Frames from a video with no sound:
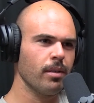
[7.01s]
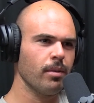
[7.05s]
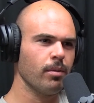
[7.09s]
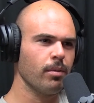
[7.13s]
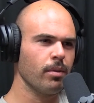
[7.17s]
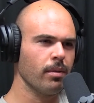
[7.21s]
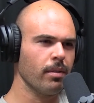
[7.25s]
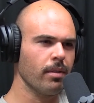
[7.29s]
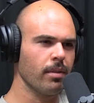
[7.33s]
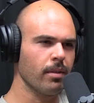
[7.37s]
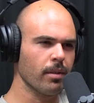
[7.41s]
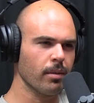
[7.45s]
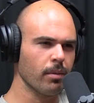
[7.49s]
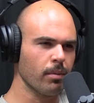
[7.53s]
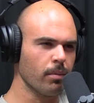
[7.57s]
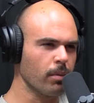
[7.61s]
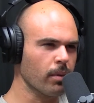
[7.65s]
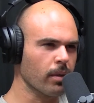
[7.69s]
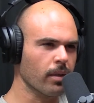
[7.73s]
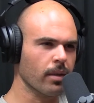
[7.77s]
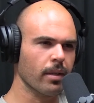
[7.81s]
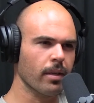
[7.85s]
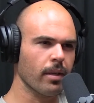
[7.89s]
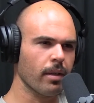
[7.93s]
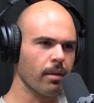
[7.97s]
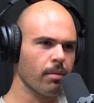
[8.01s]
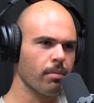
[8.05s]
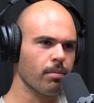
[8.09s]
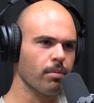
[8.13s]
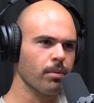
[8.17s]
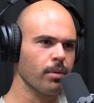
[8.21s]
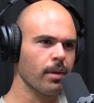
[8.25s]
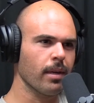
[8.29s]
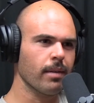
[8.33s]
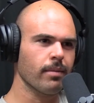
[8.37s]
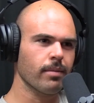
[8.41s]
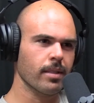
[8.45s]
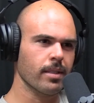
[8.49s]
who they're working
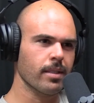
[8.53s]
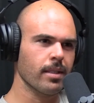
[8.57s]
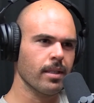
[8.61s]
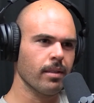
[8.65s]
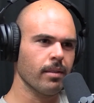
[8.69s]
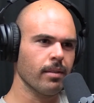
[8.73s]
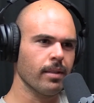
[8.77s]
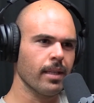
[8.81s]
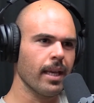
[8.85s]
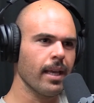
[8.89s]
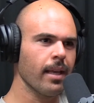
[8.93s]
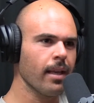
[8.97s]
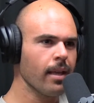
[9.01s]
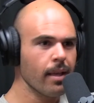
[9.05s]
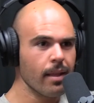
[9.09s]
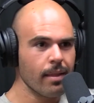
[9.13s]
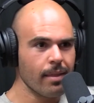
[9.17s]
through every single day.